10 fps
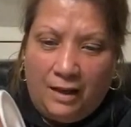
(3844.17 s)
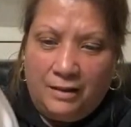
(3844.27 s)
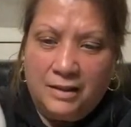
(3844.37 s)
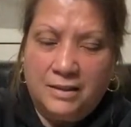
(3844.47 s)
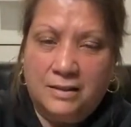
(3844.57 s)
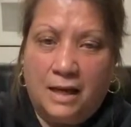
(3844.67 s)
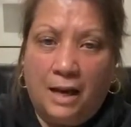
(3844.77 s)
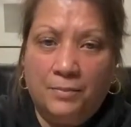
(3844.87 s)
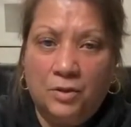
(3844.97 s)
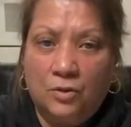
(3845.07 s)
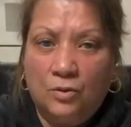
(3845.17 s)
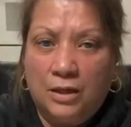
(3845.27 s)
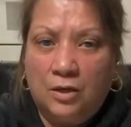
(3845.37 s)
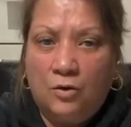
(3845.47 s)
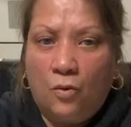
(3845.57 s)
This is
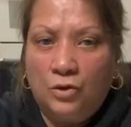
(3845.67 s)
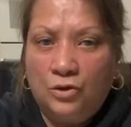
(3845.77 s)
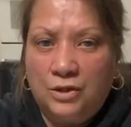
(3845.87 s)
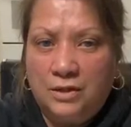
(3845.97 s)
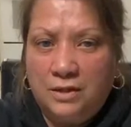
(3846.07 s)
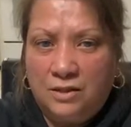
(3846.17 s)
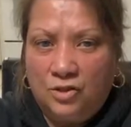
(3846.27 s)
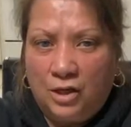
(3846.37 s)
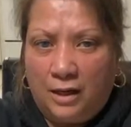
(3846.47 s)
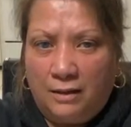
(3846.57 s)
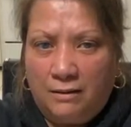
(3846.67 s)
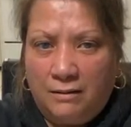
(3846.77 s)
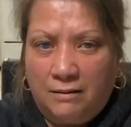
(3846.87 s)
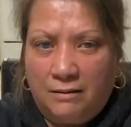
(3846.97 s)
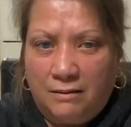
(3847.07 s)
absolutely gorgeous, this chain.
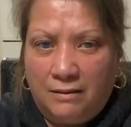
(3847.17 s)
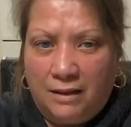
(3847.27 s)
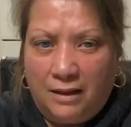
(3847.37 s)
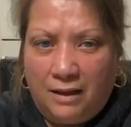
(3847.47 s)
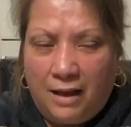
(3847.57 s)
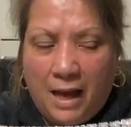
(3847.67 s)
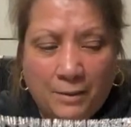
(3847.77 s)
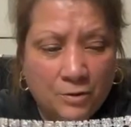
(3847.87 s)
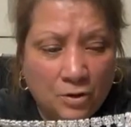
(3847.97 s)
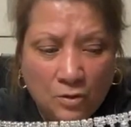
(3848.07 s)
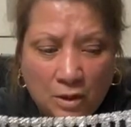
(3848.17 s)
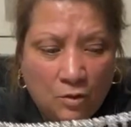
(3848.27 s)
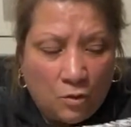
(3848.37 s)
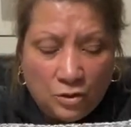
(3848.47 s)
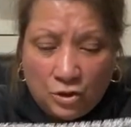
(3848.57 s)
Absolutely
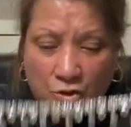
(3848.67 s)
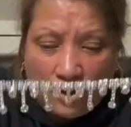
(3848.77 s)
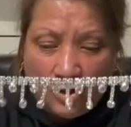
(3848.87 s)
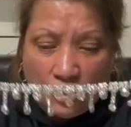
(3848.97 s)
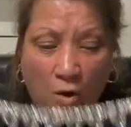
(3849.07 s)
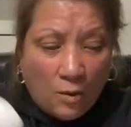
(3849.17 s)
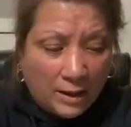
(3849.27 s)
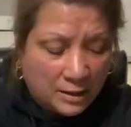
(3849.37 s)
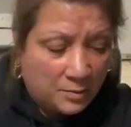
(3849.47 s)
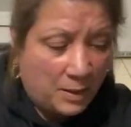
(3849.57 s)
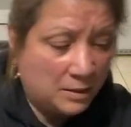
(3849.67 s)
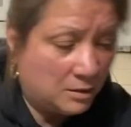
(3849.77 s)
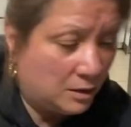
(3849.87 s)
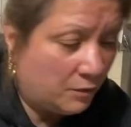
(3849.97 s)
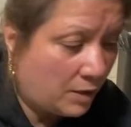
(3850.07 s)
gorgeous. Looks so
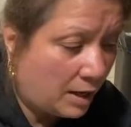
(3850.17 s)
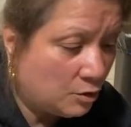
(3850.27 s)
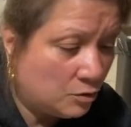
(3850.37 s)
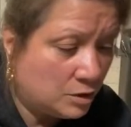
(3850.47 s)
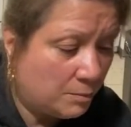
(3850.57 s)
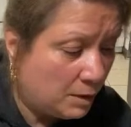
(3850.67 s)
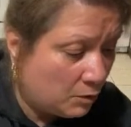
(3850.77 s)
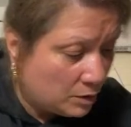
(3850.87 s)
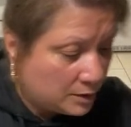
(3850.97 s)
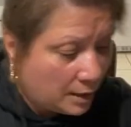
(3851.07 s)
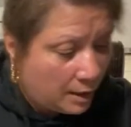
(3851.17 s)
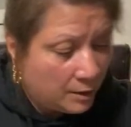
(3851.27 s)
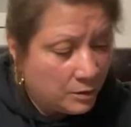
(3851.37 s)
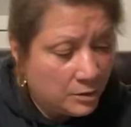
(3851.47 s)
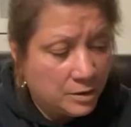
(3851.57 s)
expensive. I used the mirrored
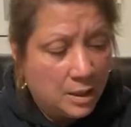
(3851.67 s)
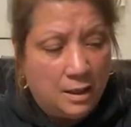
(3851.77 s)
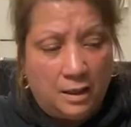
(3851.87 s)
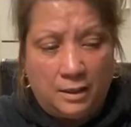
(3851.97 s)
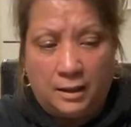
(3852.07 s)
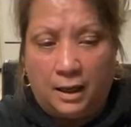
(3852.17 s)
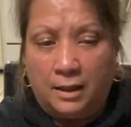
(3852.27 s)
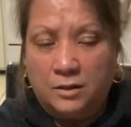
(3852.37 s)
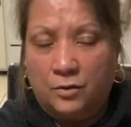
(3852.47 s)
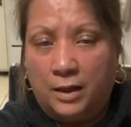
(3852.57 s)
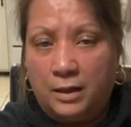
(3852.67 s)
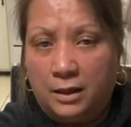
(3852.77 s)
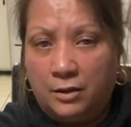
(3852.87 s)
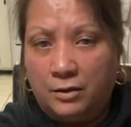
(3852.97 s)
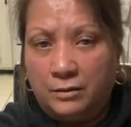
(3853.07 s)
tiles, guys, right
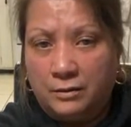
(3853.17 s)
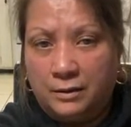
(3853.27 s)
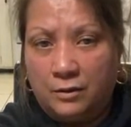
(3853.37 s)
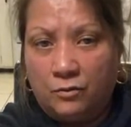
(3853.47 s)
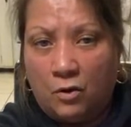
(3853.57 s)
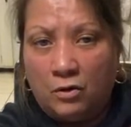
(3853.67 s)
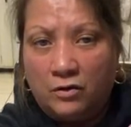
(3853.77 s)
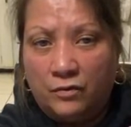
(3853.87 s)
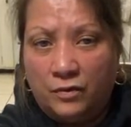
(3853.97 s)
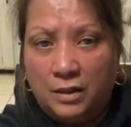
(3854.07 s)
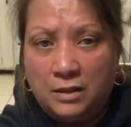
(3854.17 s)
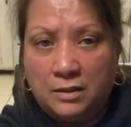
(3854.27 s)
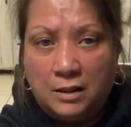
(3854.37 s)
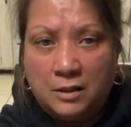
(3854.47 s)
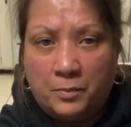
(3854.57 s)
here. A roll of
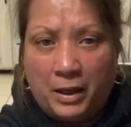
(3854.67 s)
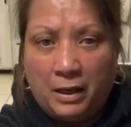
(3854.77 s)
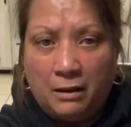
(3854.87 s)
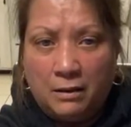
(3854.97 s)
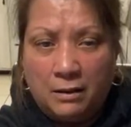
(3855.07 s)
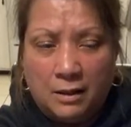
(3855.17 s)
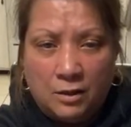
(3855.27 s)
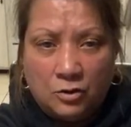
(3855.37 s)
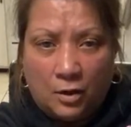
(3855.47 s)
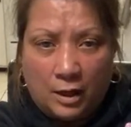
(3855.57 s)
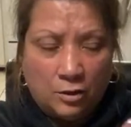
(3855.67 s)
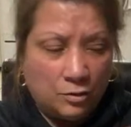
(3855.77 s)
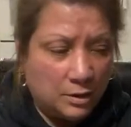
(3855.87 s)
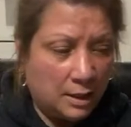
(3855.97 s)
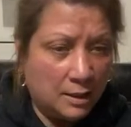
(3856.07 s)
this pink. So I
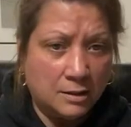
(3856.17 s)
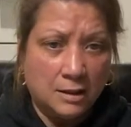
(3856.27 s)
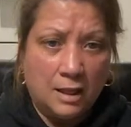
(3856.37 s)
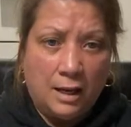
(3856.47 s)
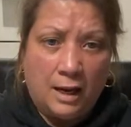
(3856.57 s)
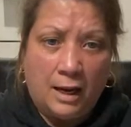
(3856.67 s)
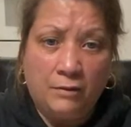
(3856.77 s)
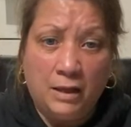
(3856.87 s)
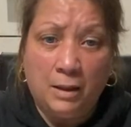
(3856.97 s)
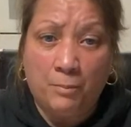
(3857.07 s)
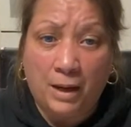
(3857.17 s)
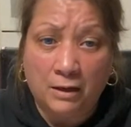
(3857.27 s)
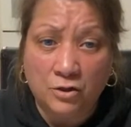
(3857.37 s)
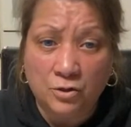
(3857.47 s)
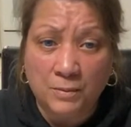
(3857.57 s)
use this. And the
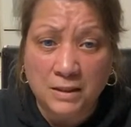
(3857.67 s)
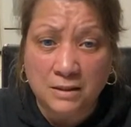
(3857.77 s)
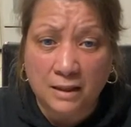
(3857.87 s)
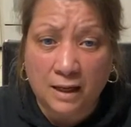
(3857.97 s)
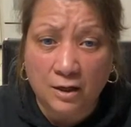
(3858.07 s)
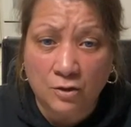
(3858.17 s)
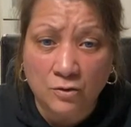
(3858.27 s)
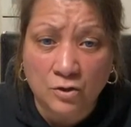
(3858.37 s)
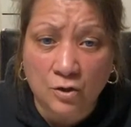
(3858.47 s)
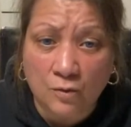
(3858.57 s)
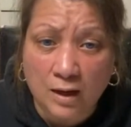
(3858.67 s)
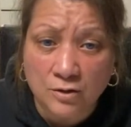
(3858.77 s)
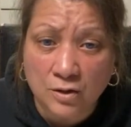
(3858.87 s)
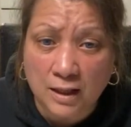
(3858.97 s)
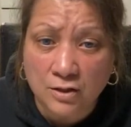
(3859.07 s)
embellishments that I use,
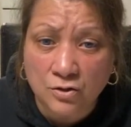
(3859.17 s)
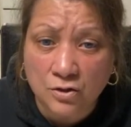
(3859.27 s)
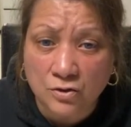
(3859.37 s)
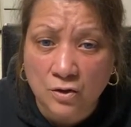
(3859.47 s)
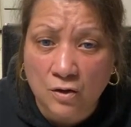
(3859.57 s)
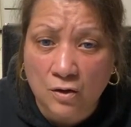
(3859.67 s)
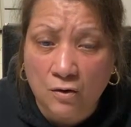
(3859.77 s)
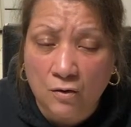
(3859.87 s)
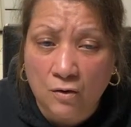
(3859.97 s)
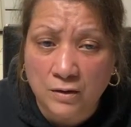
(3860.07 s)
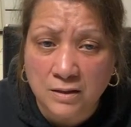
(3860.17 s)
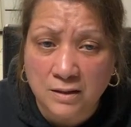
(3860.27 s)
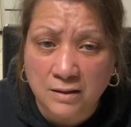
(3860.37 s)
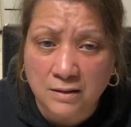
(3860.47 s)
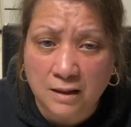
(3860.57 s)
congratulations on all the
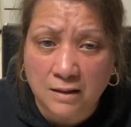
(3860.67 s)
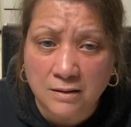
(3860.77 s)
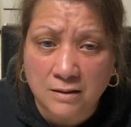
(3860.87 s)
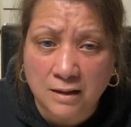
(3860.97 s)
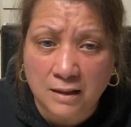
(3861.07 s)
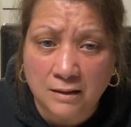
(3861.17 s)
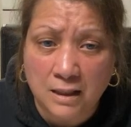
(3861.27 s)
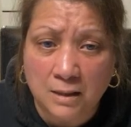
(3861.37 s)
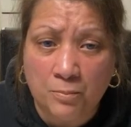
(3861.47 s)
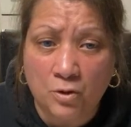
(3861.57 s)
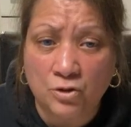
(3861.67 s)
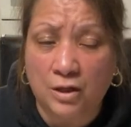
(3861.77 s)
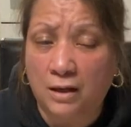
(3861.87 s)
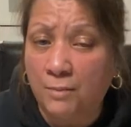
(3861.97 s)
success, and keep pushing.